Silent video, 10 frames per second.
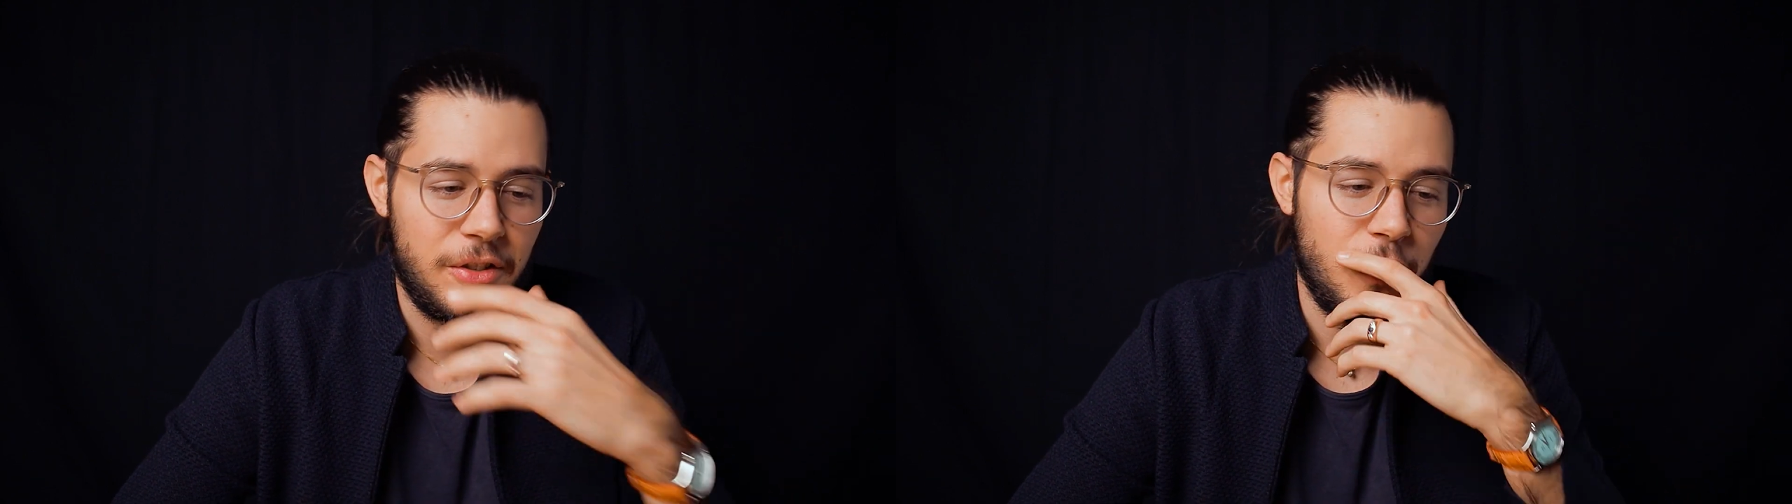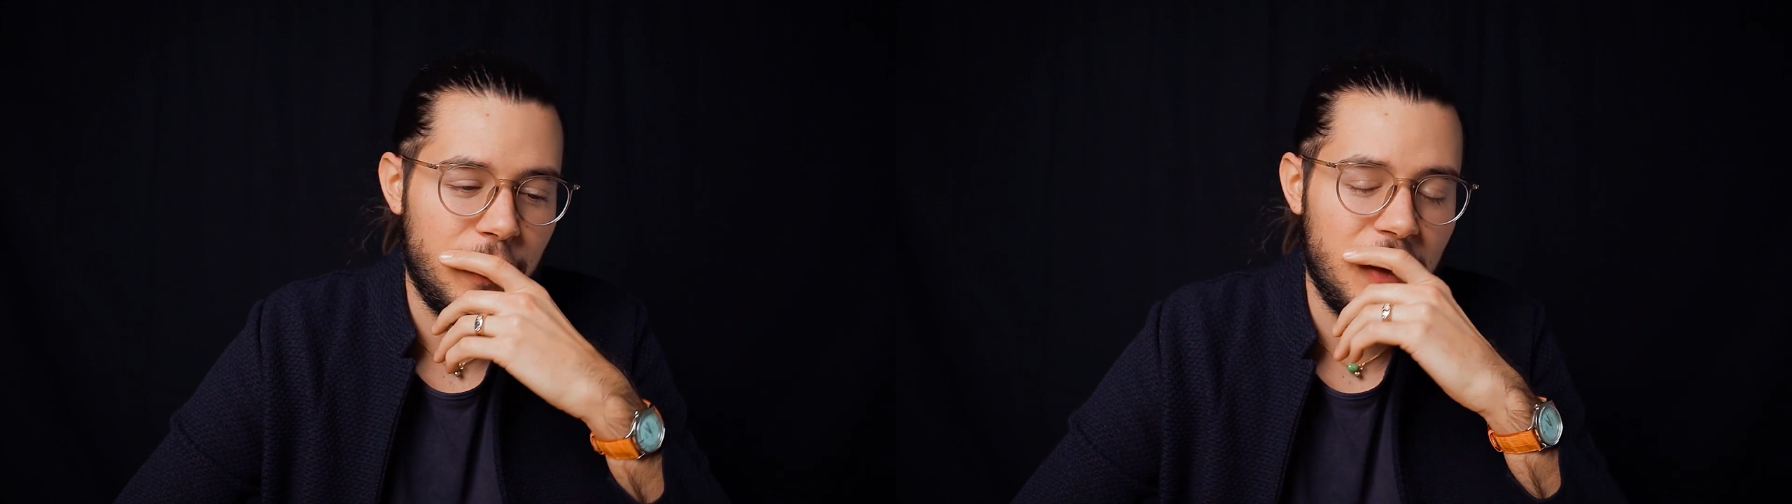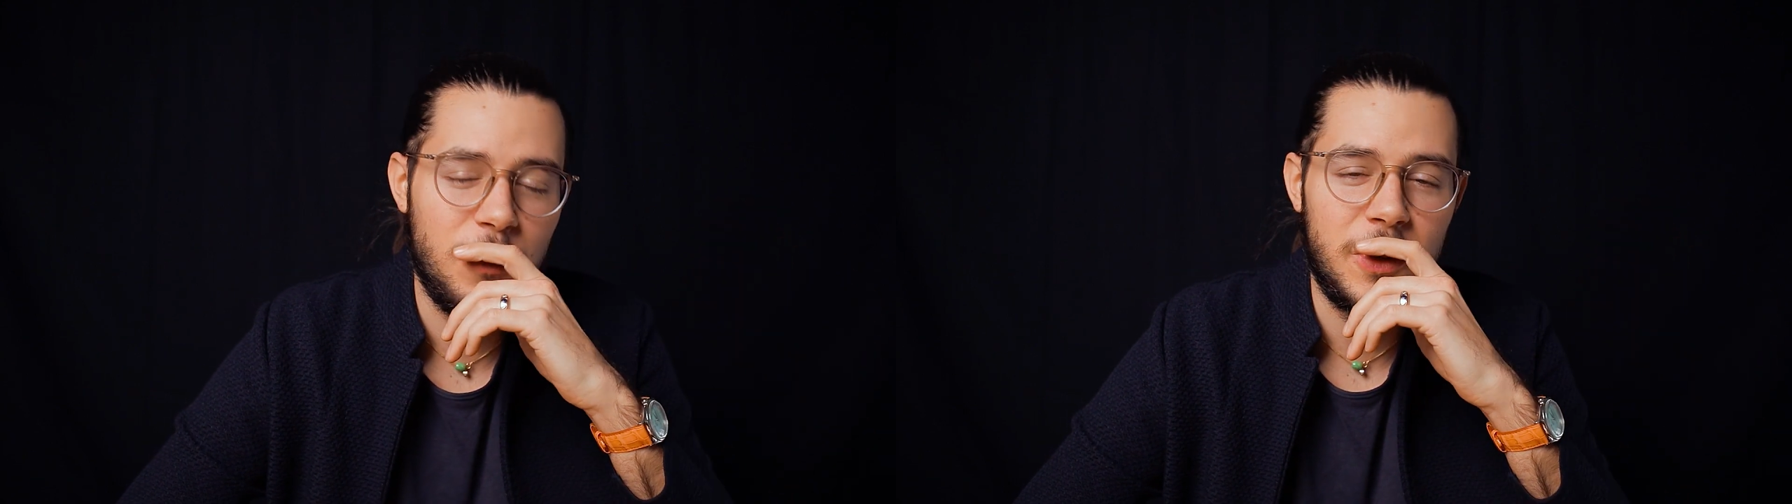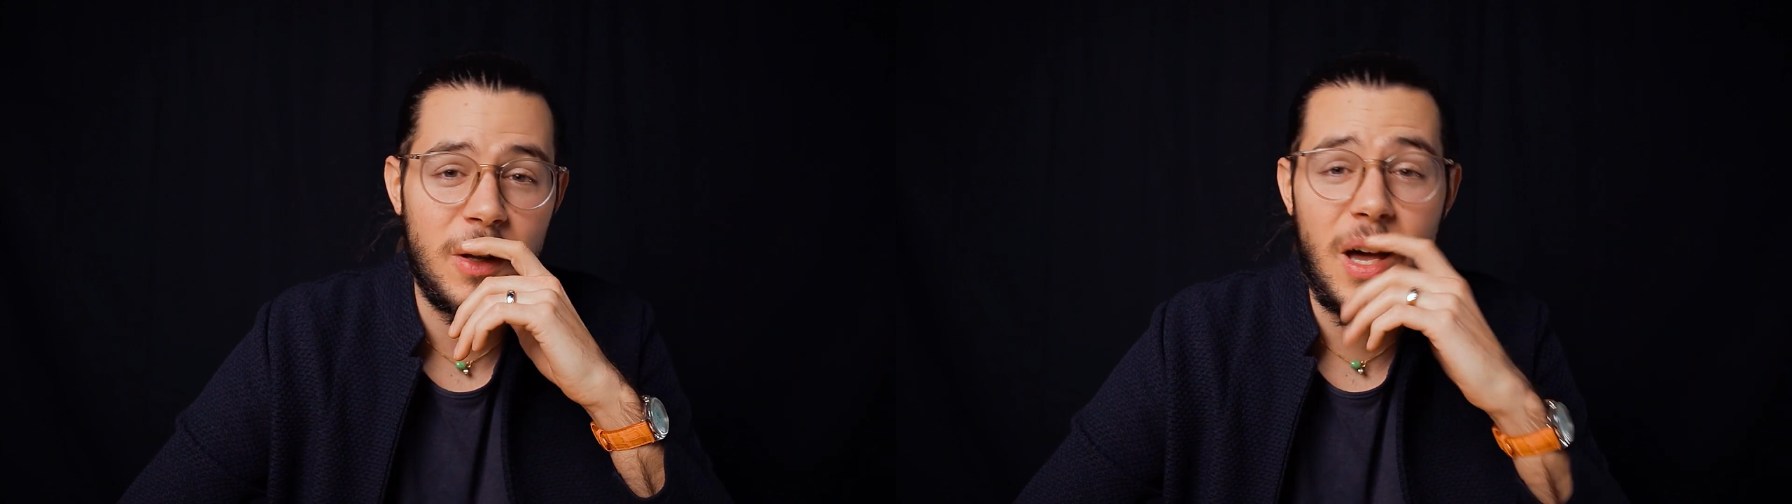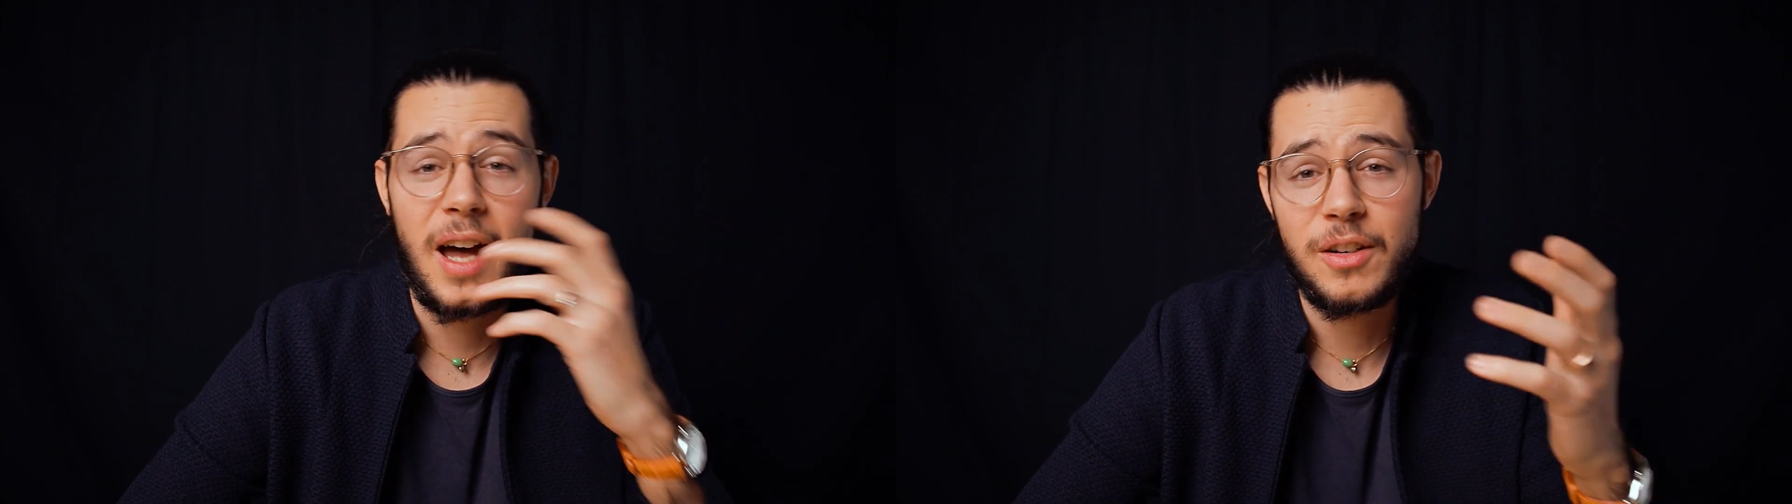So this was
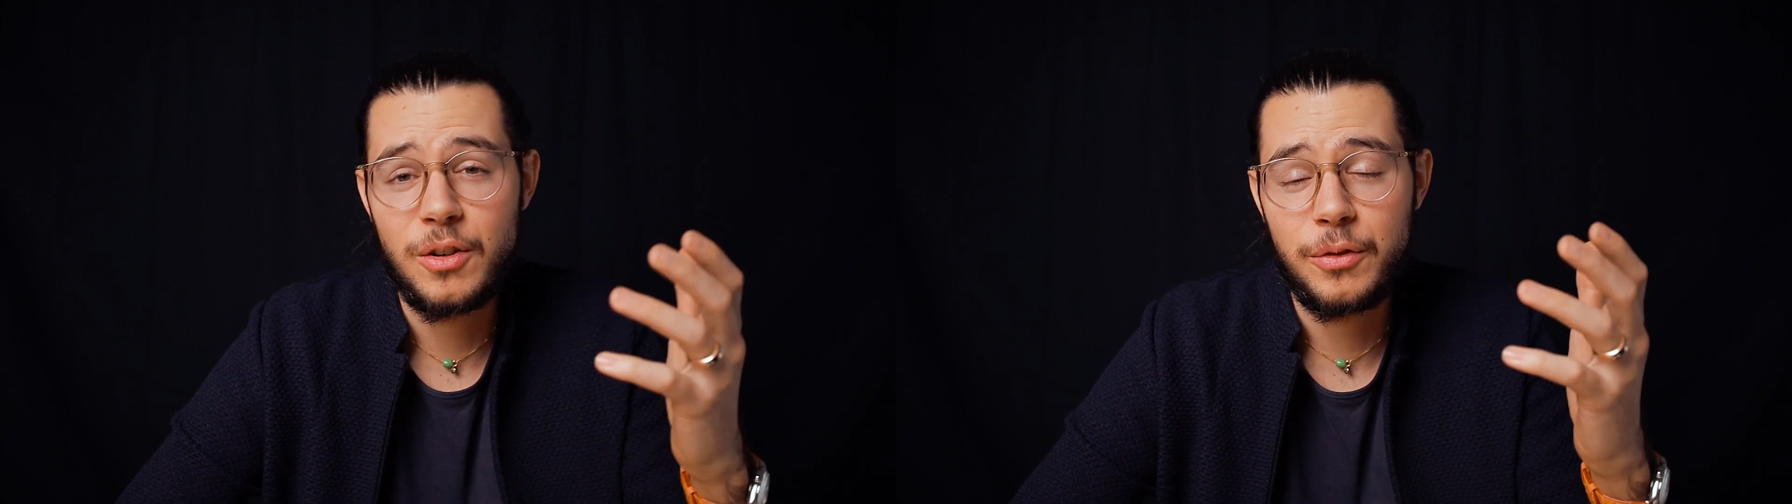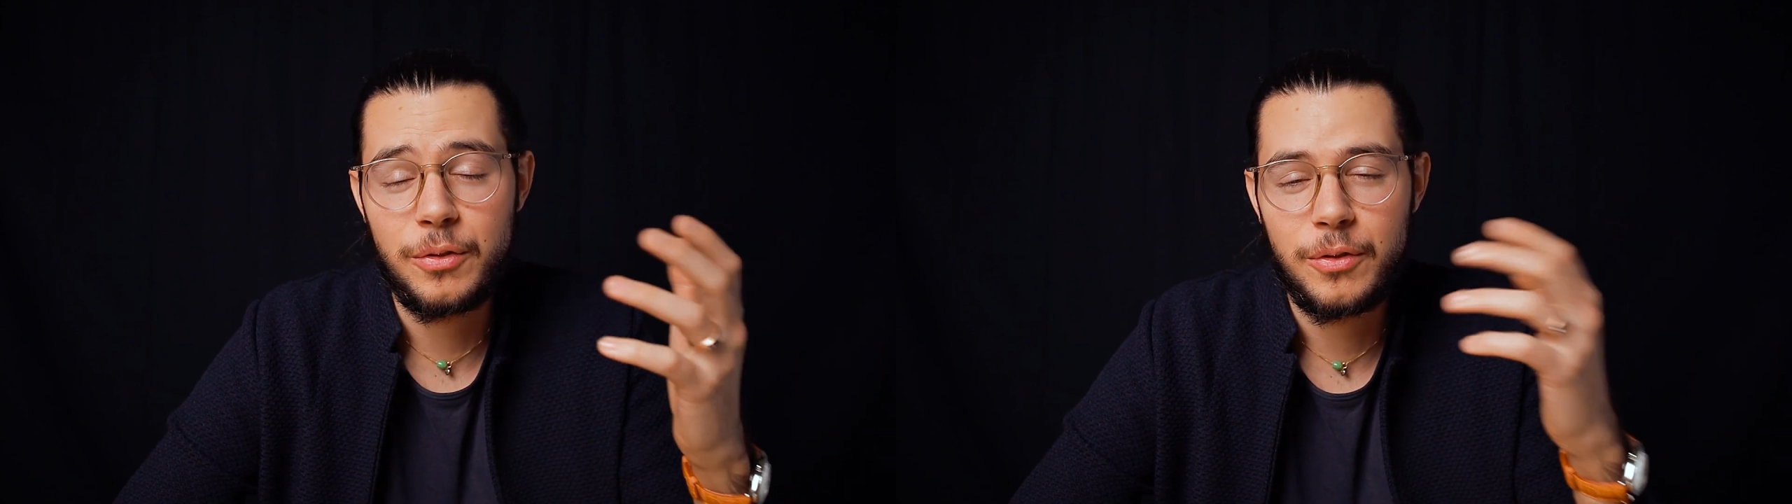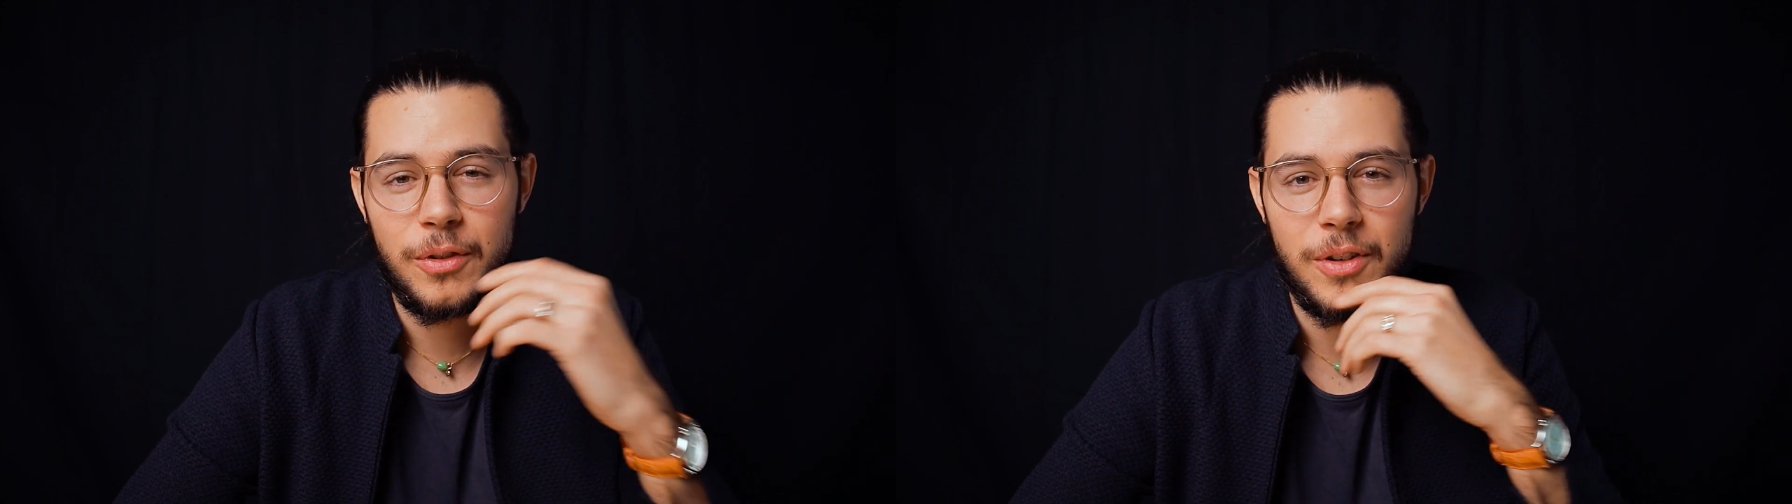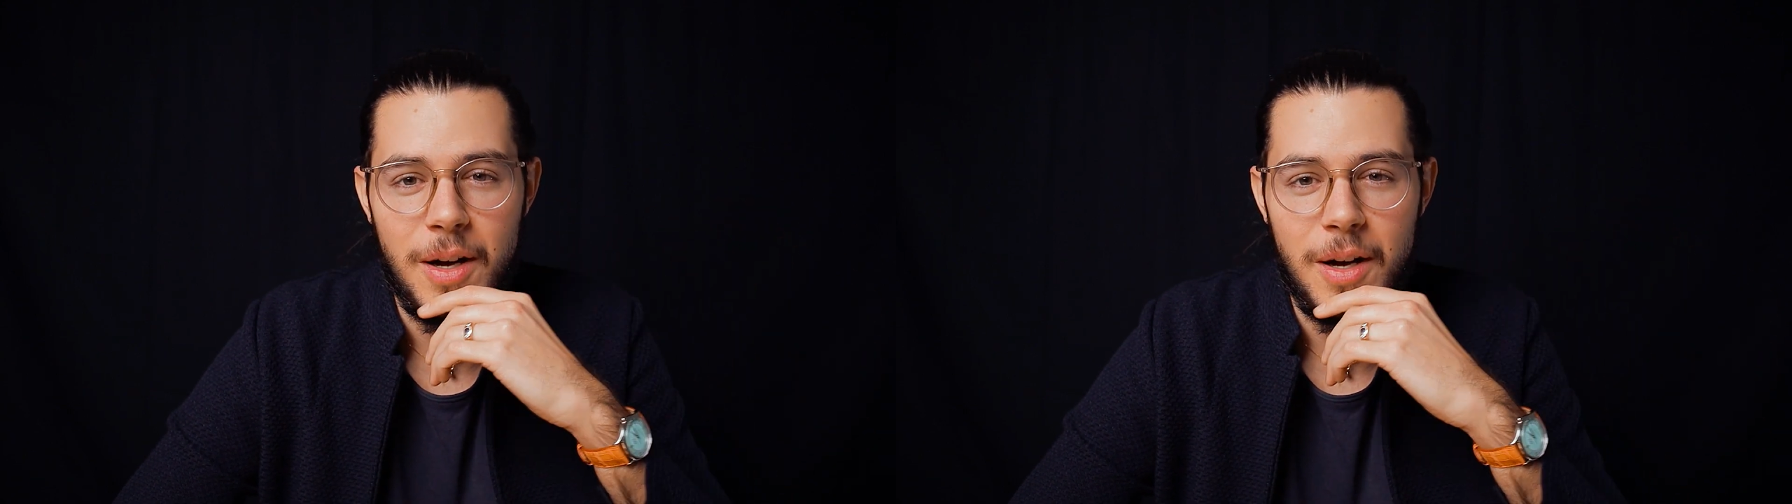kind of